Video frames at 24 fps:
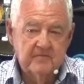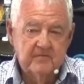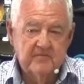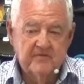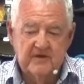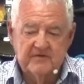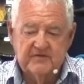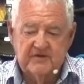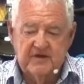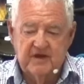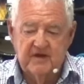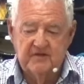We've
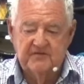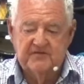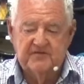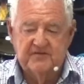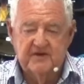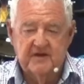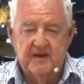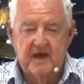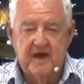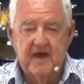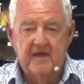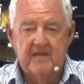got kids
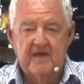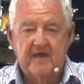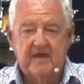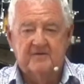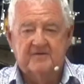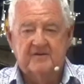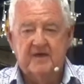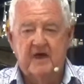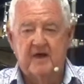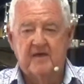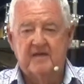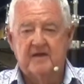today, they
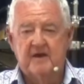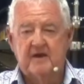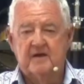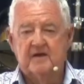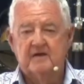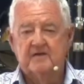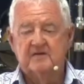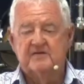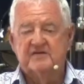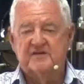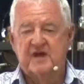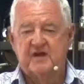say
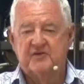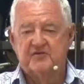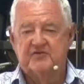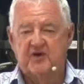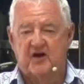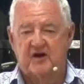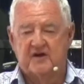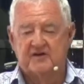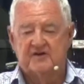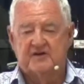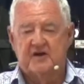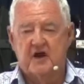that the
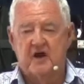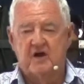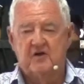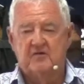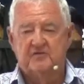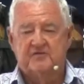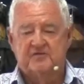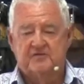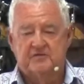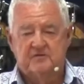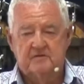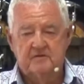Sunshine
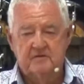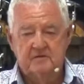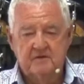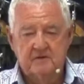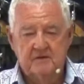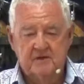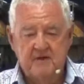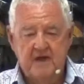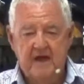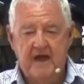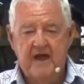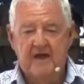Coast
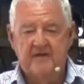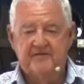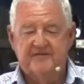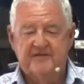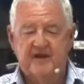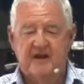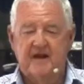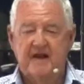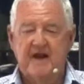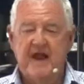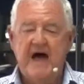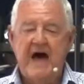has
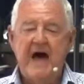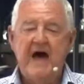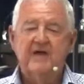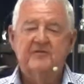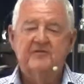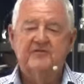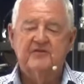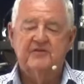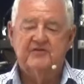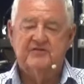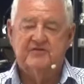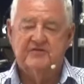the
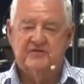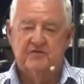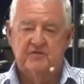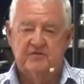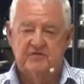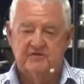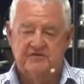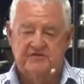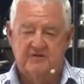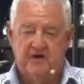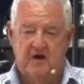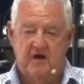largest
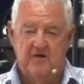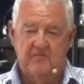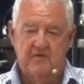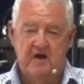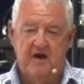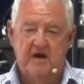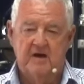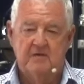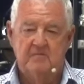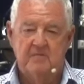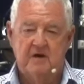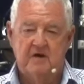suicide
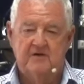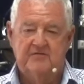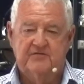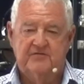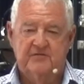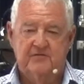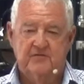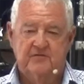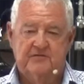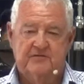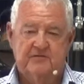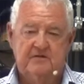rate amongst
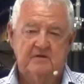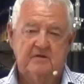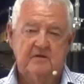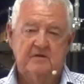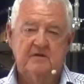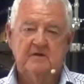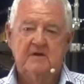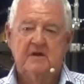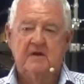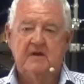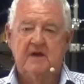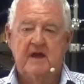youth
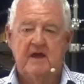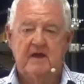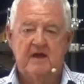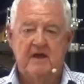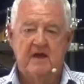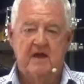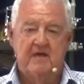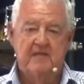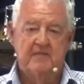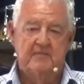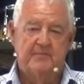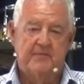in
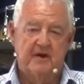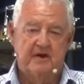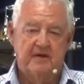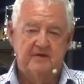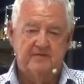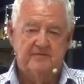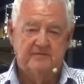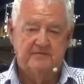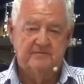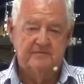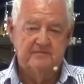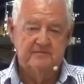any other
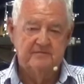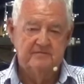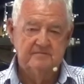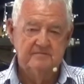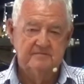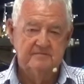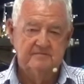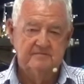place.